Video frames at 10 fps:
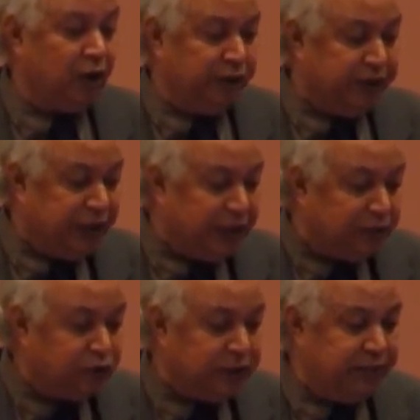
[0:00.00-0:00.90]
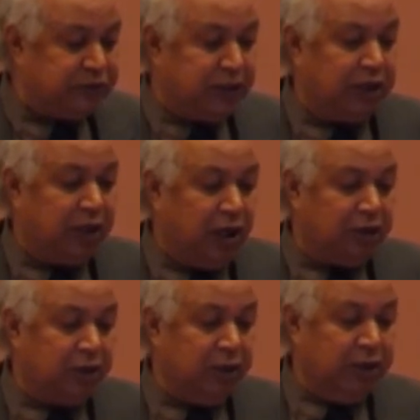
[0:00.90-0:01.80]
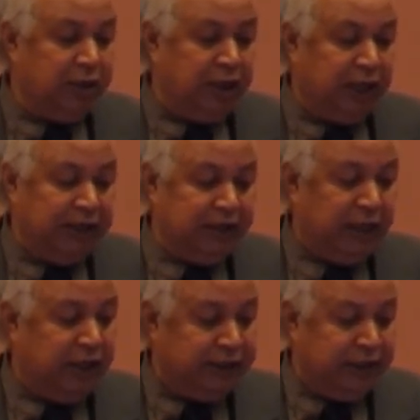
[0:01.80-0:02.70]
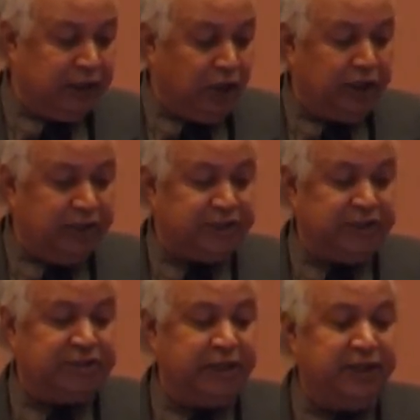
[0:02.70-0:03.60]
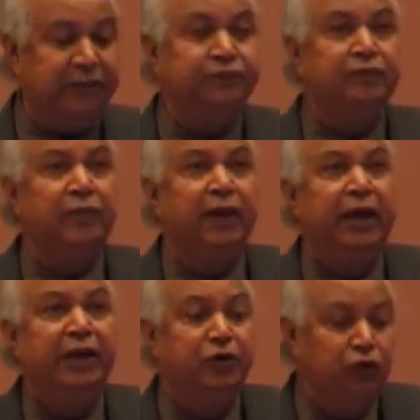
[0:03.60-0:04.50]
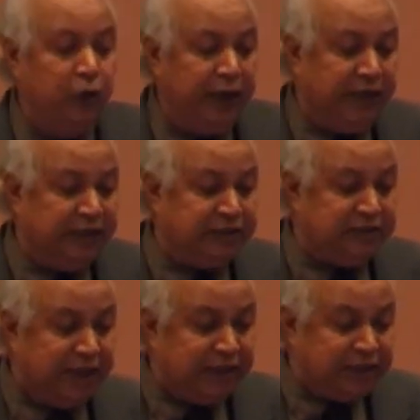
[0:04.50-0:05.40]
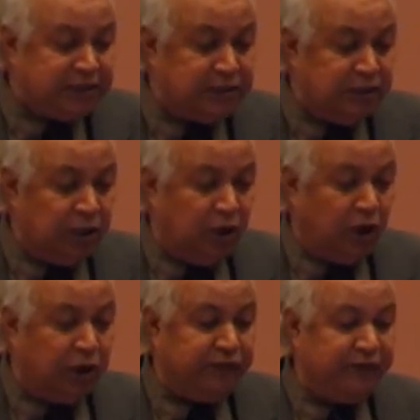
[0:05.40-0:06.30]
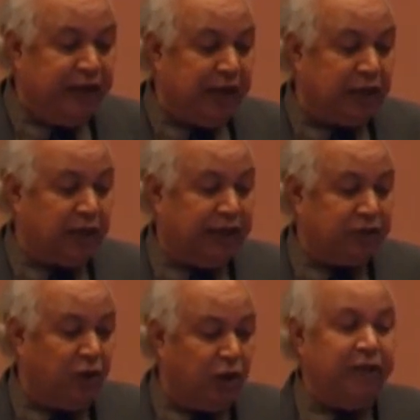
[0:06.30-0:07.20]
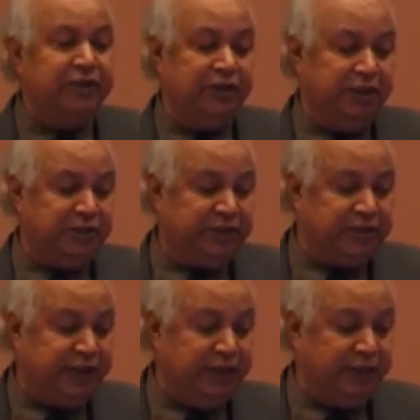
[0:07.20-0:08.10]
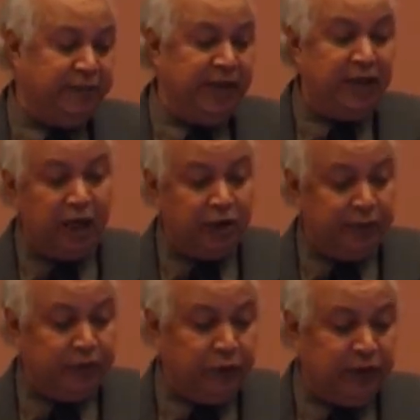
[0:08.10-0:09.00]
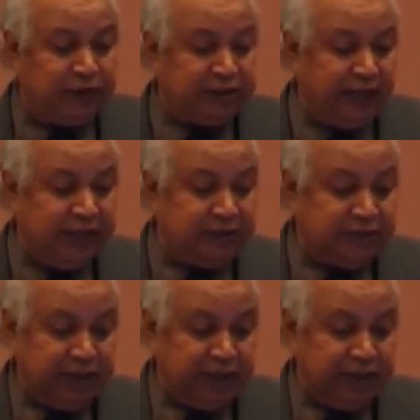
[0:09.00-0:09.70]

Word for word: younger Muslims are not either not interested in doing any science or if they are at all interested may not be doing science